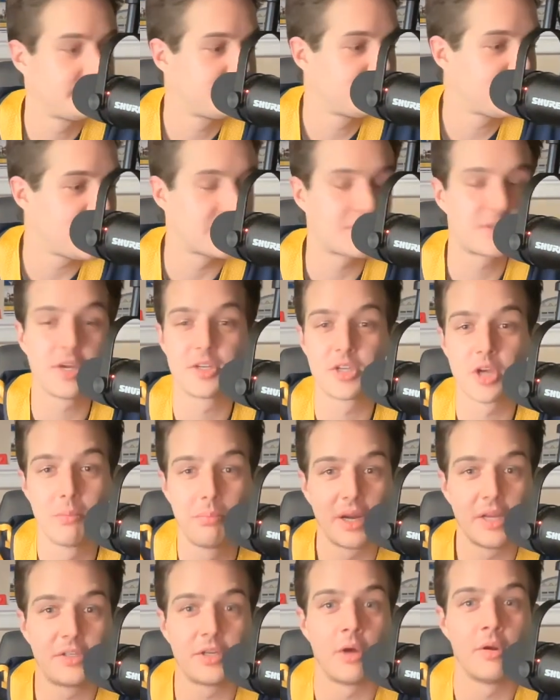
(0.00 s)
As our
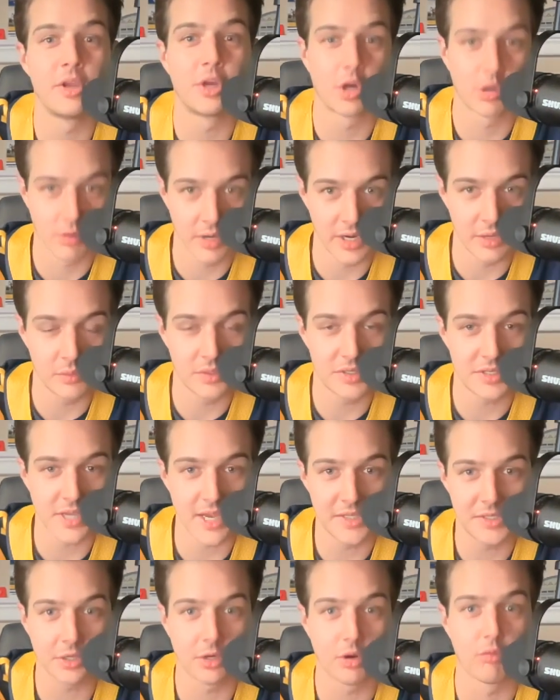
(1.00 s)
buddy Tony Caridi would say,
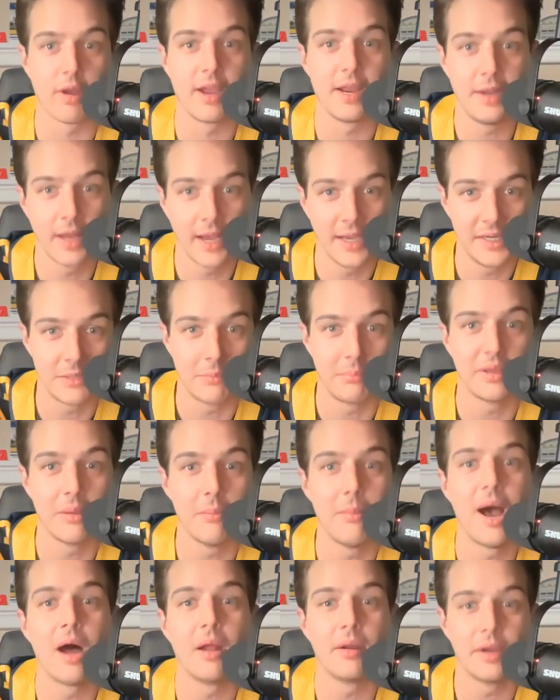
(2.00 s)
it's a great night to be a
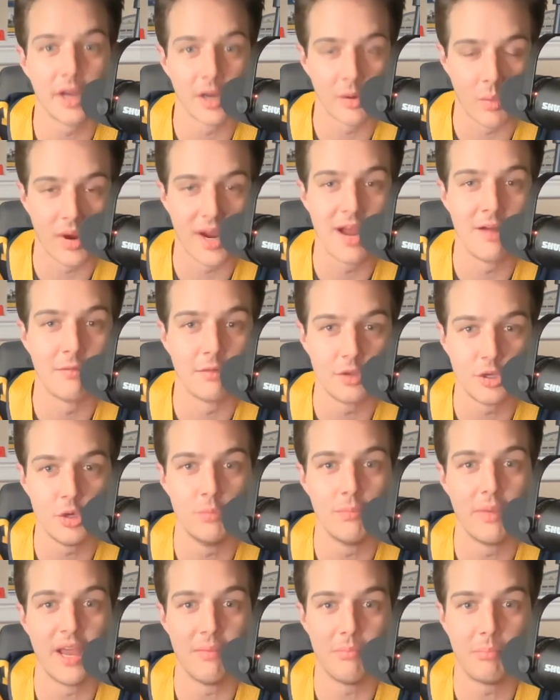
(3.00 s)
Mountaineer wherever you
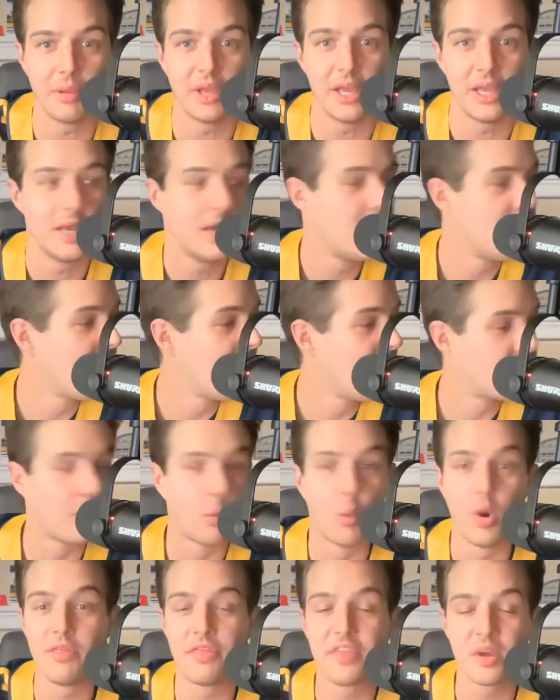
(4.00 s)
may be. The
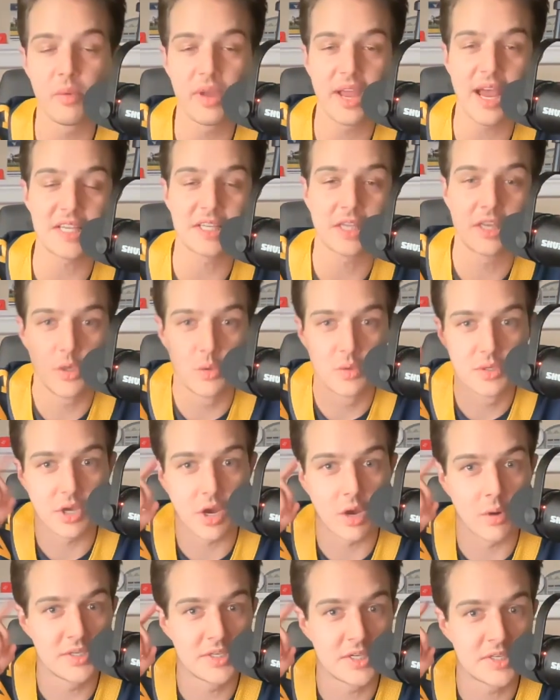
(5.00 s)
one thing we ask of you, as
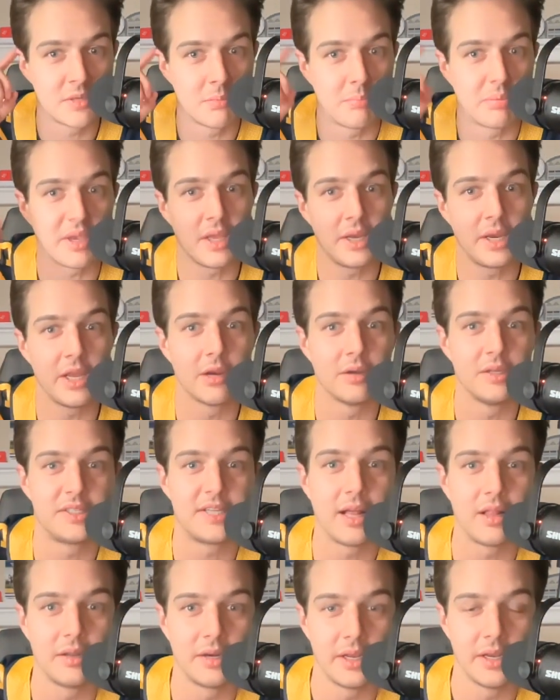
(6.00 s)
always, is to be an ear and
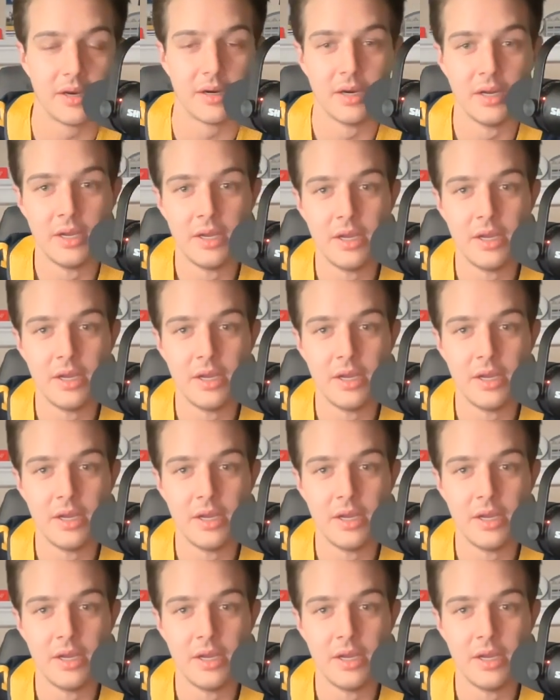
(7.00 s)
tell an ear.